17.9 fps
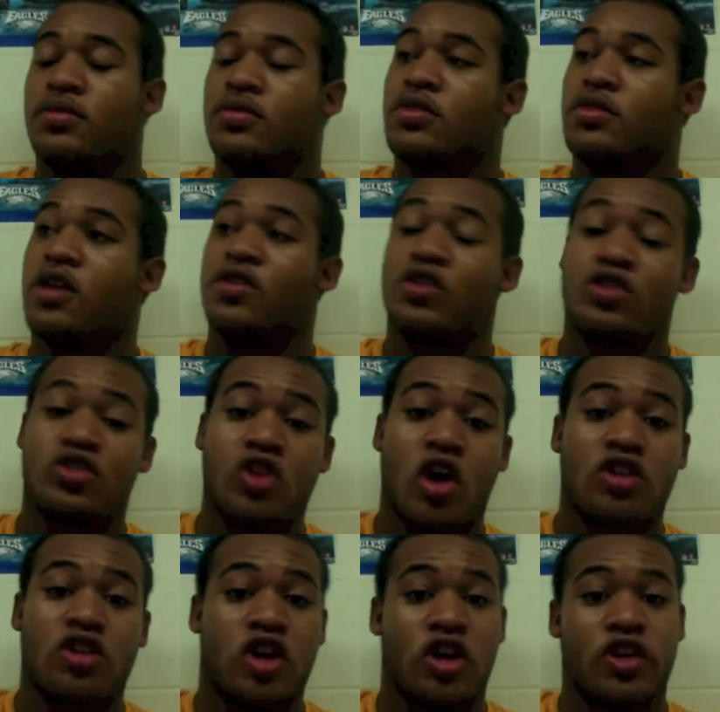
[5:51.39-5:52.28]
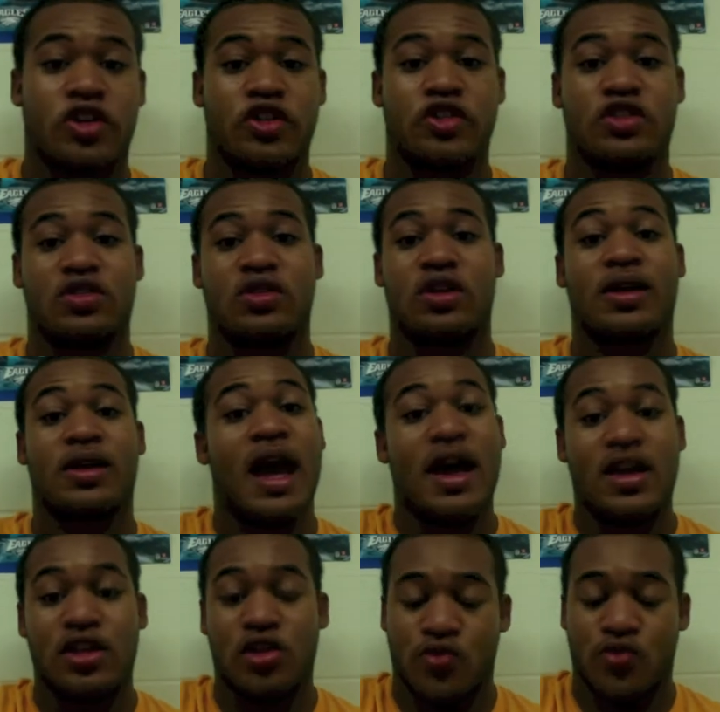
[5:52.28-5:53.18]
Now, the star talker is a guy
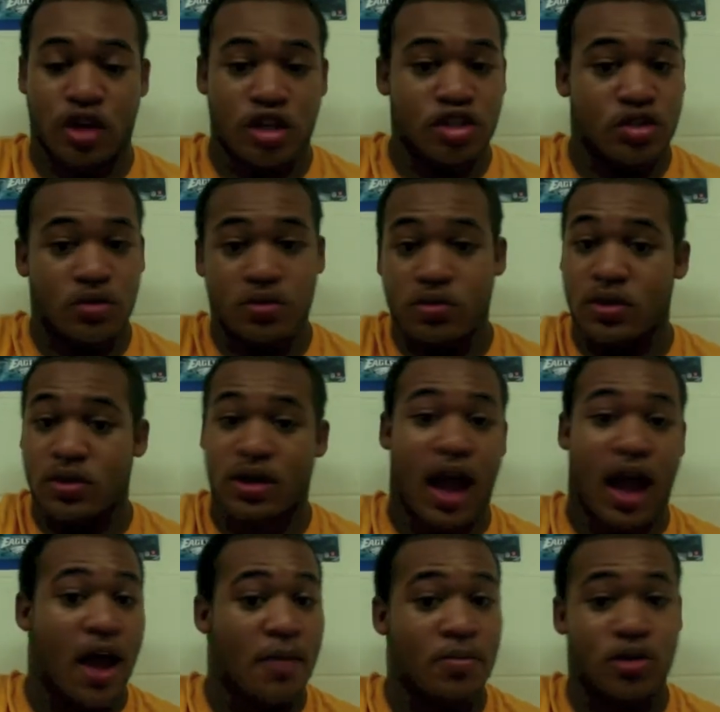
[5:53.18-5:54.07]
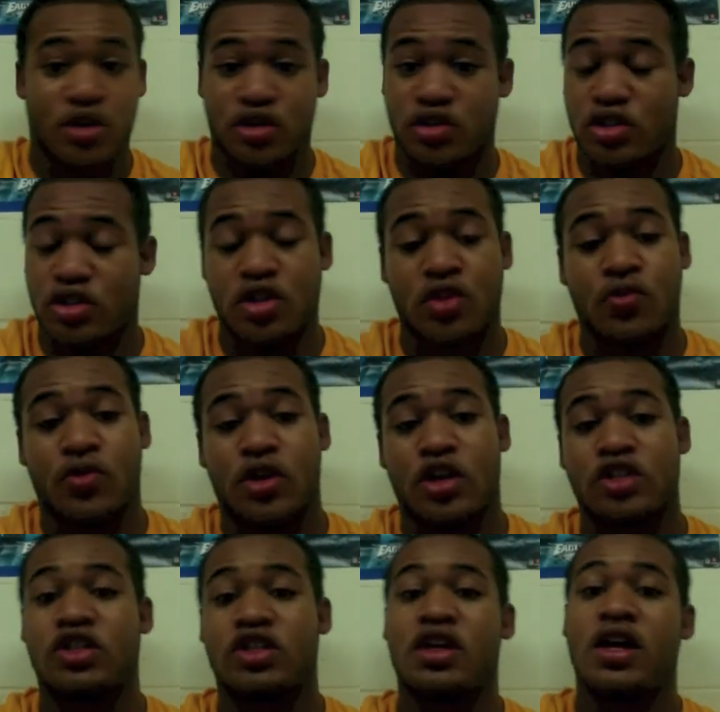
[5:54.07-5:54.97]
in a rush, guy, person in a
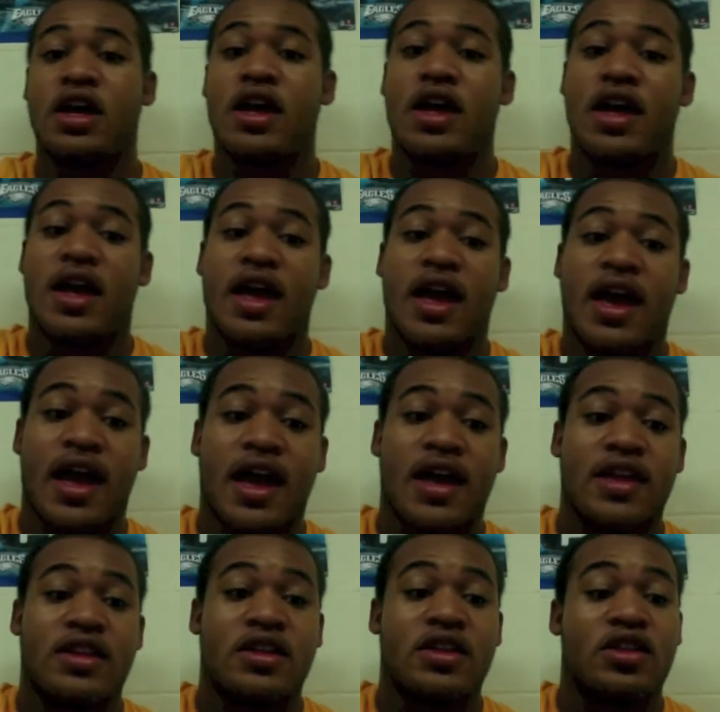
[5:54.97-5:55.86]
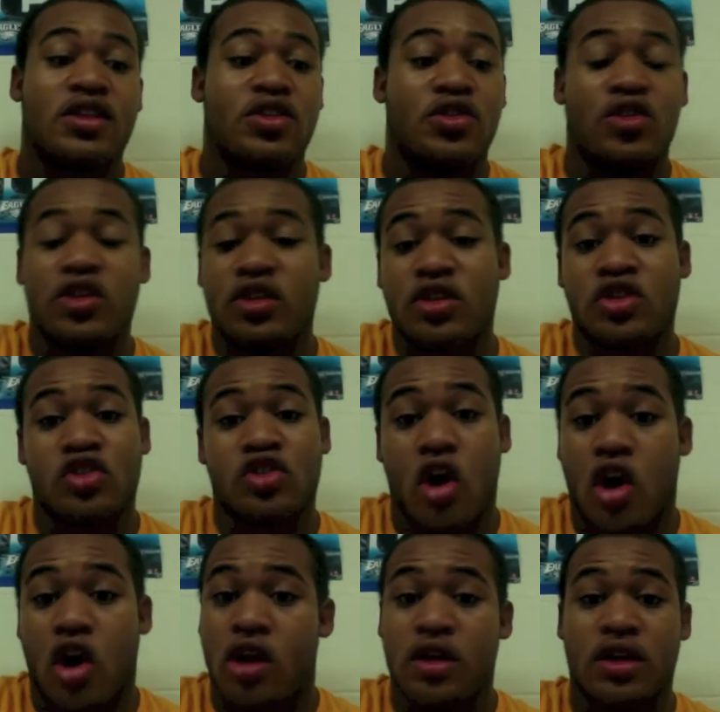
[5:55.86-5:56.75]
rush, and you're the
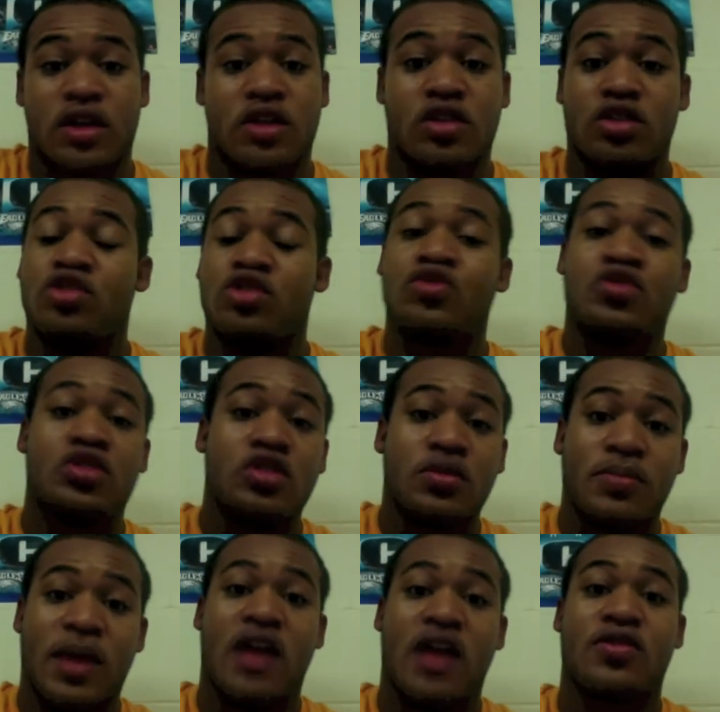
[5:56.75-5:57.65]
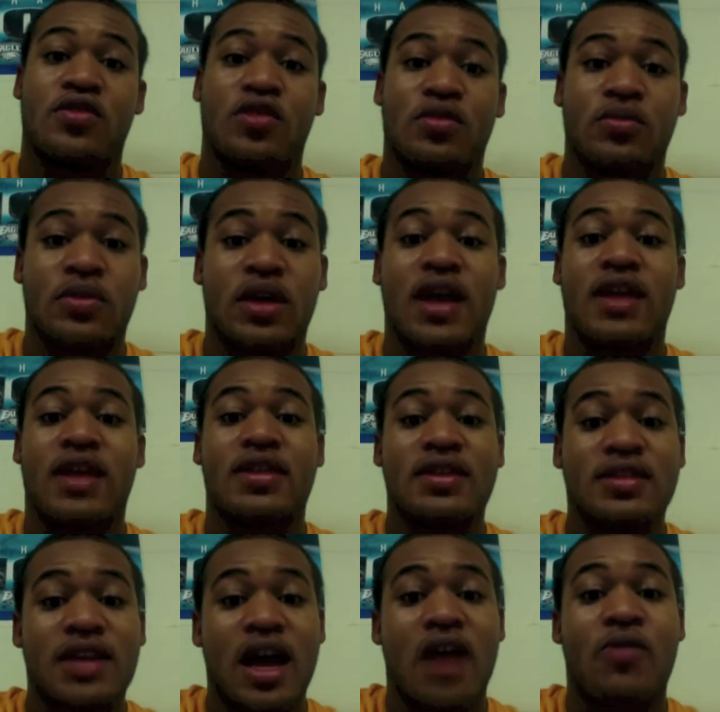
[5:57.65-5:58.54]
star, and you're using your bathroom, and this
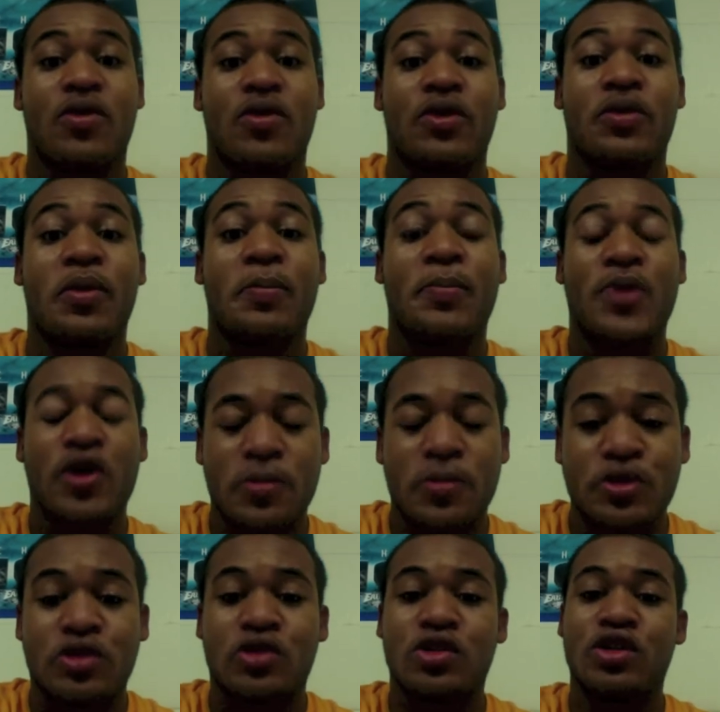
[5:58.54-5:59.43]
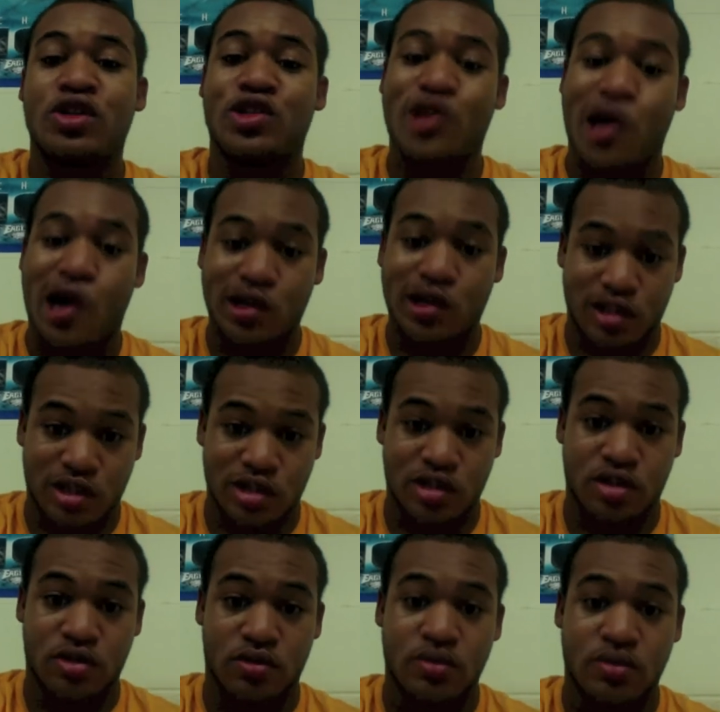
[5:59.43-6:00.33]
guy will purposely talk to
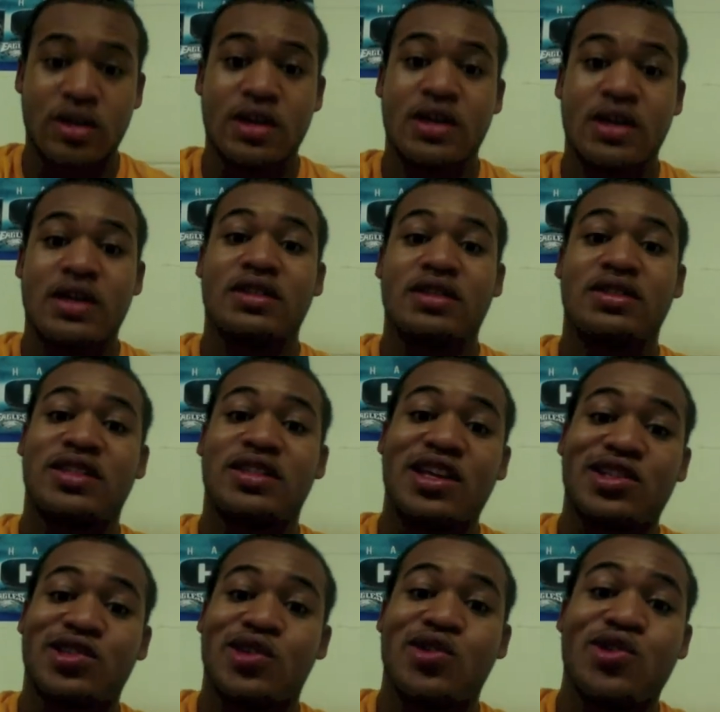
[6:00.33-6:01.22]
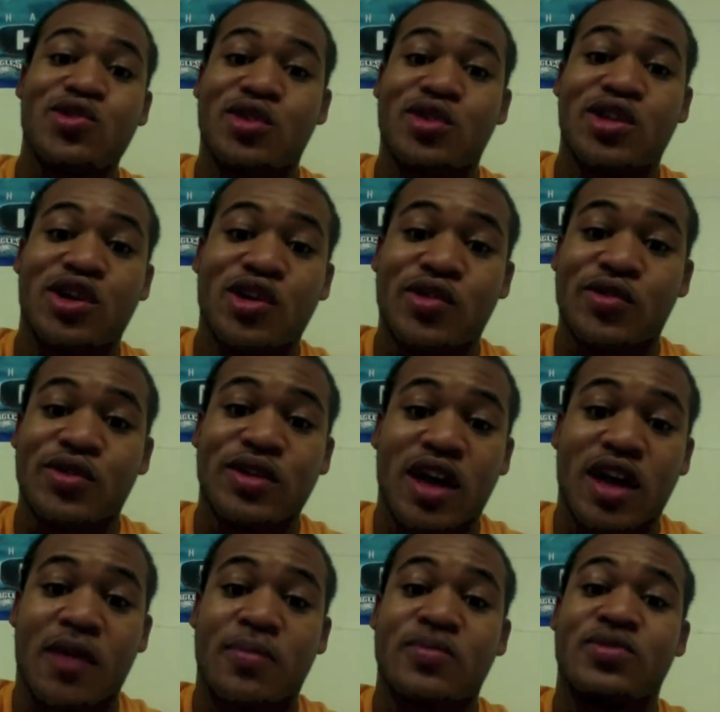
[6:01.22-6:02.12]
you just so you can hurry
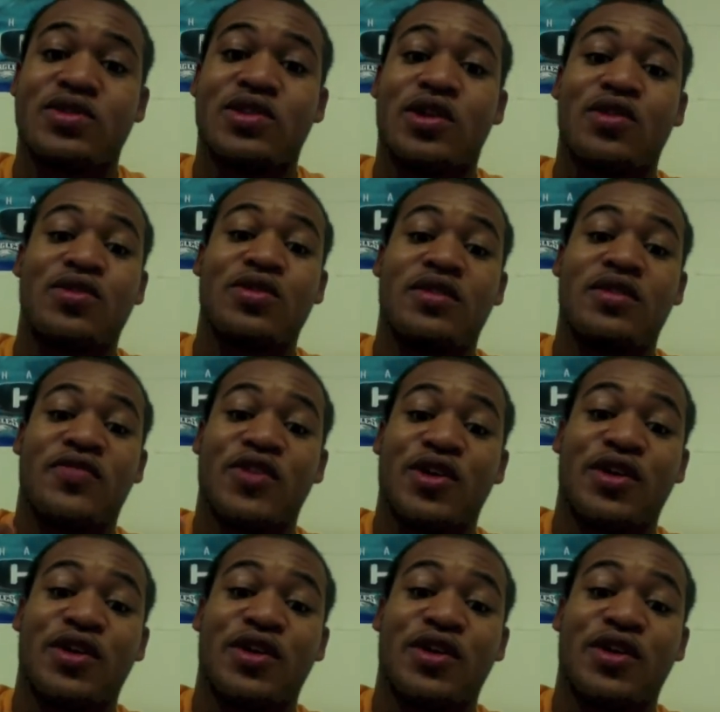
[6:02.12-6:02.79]
up, so you can feel